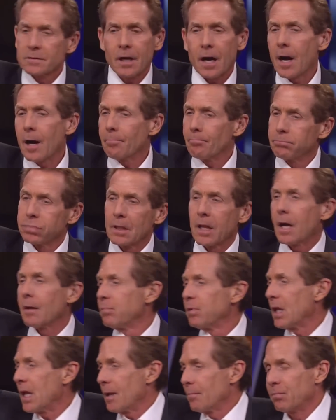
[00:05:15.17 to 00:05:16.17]
top blah,
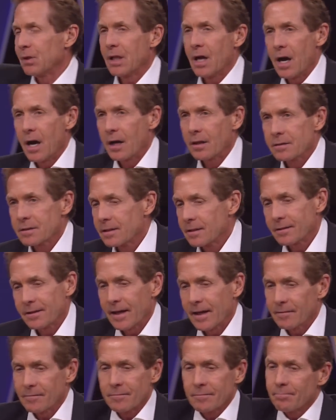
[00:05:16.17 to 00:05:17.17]
blah, blahs,
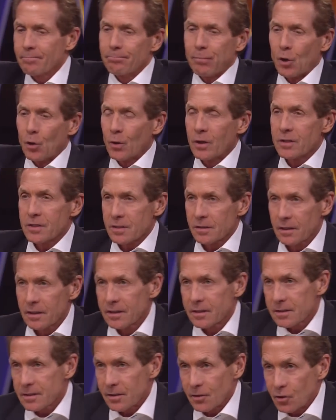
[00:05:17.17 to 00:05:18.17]
that bogus
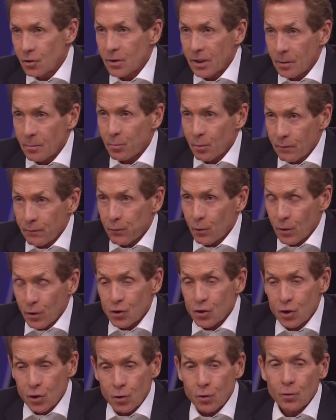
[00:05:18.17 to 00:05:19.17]
list that you keep
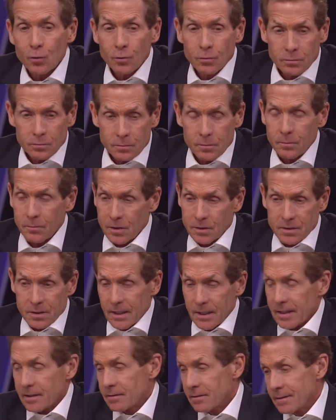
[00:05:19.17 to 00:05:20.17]
referring to, because
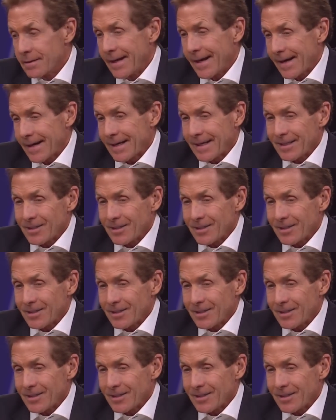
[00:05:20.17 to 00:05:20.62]
it had Dak.